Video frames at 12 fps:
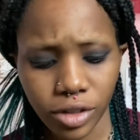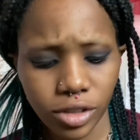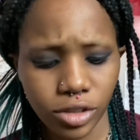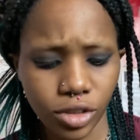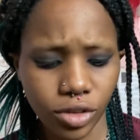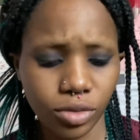
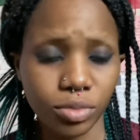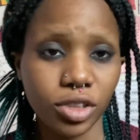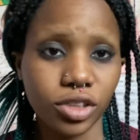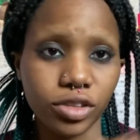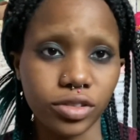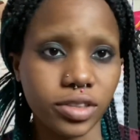So I'm
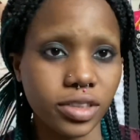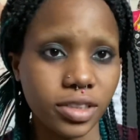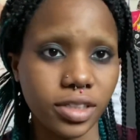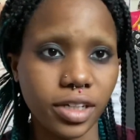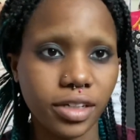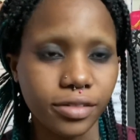gonna use this
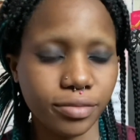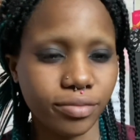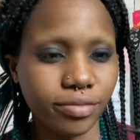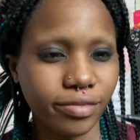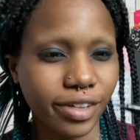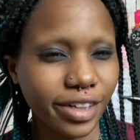like
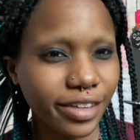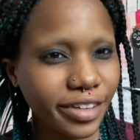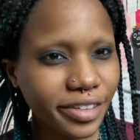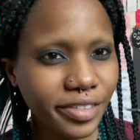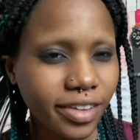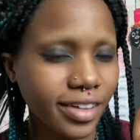
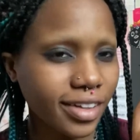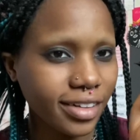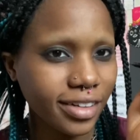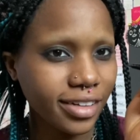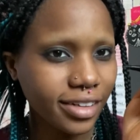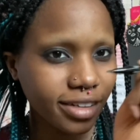eyeliner that
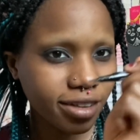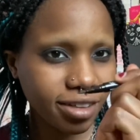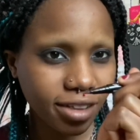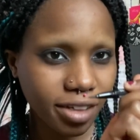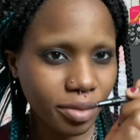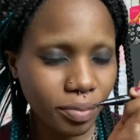
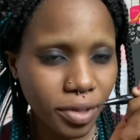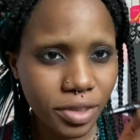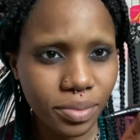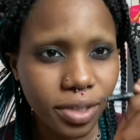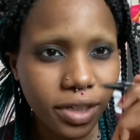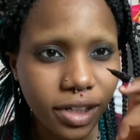like makes
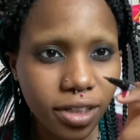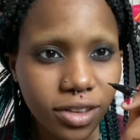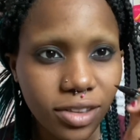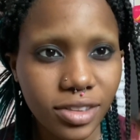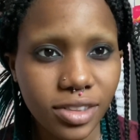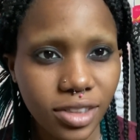my
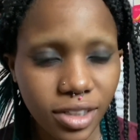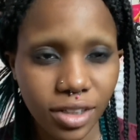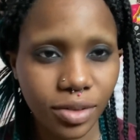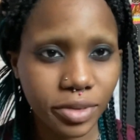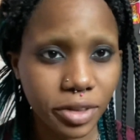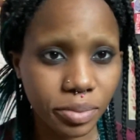eyelids sticky
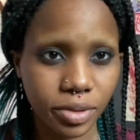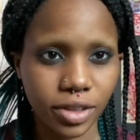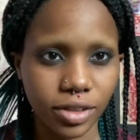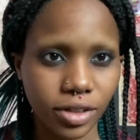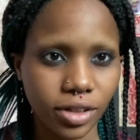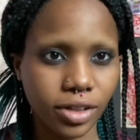when I put
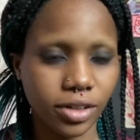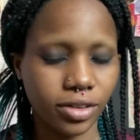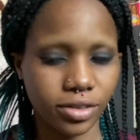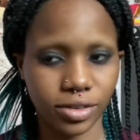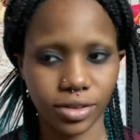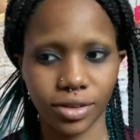it on.
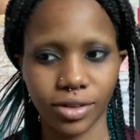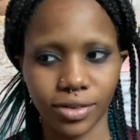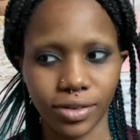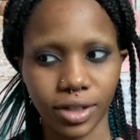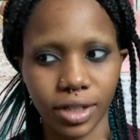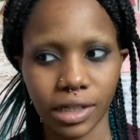
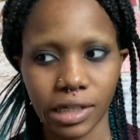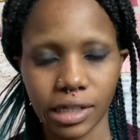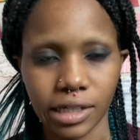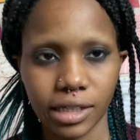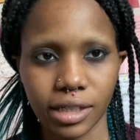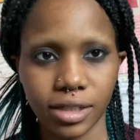So
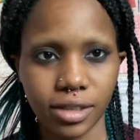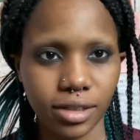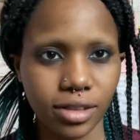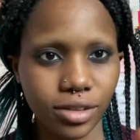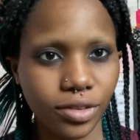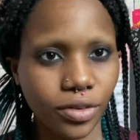
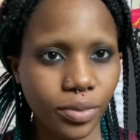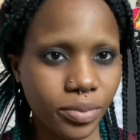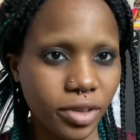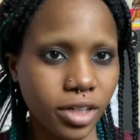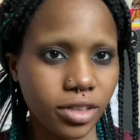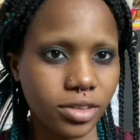let's hope
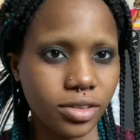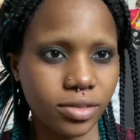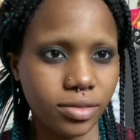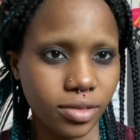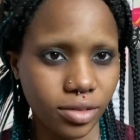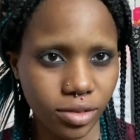that
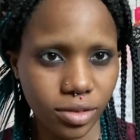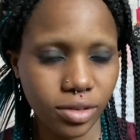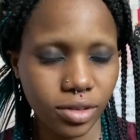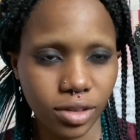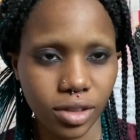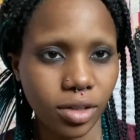
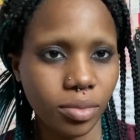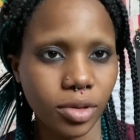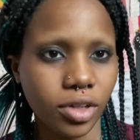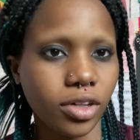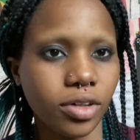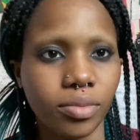can
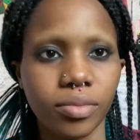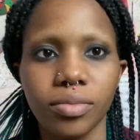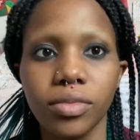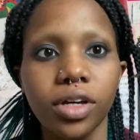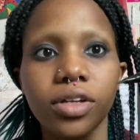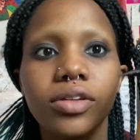be
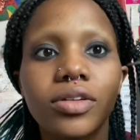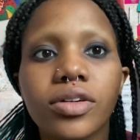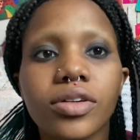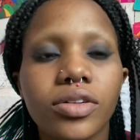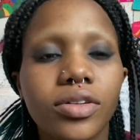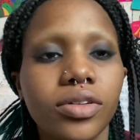made good.